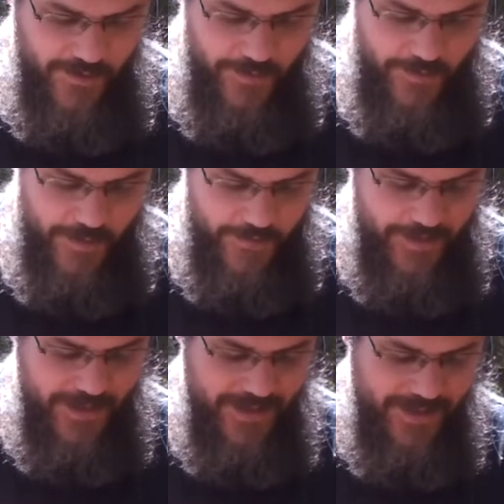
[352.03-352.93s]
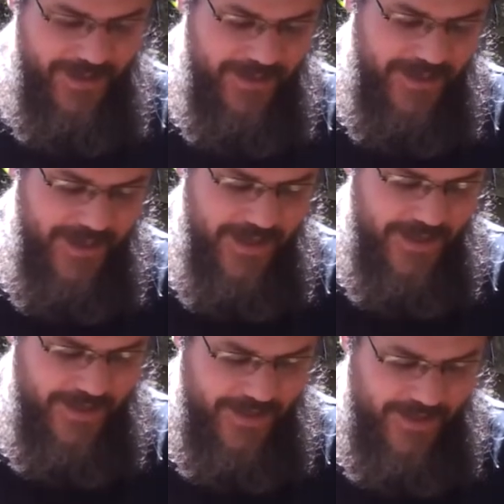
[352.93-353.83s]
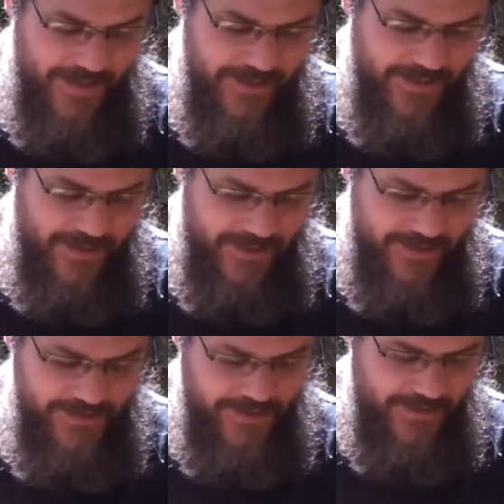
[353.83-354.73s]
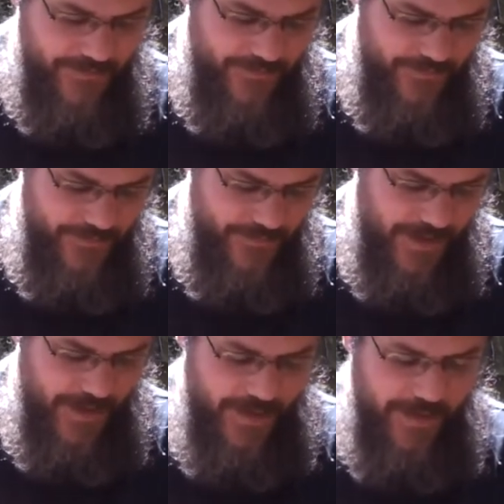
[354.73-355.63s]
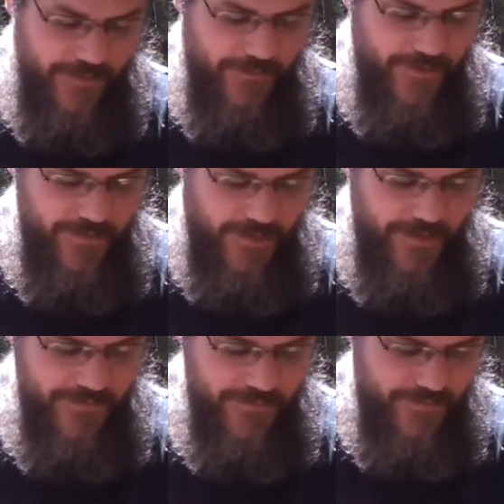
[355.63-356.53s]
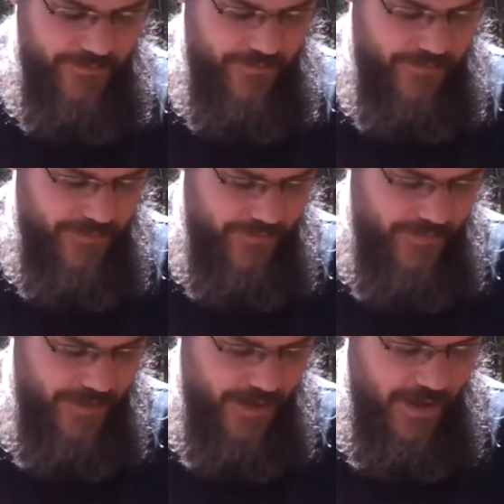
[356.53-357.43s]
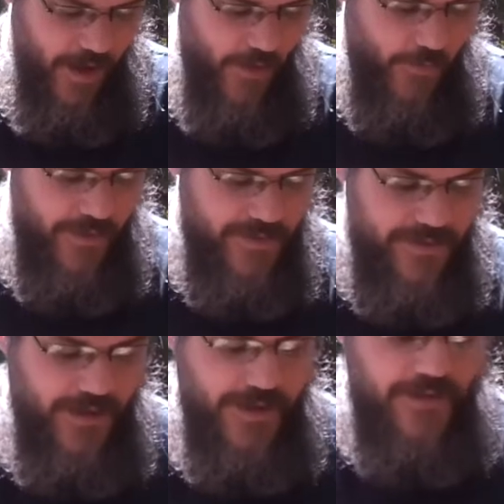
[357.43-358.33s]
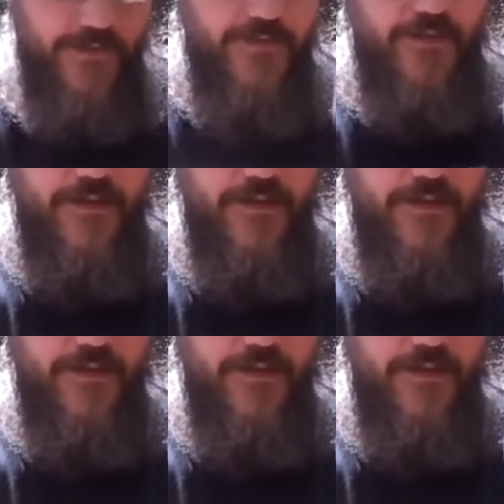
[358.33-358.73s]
will pop neatly in there, and then under the elastic, the Velcro, once tightened,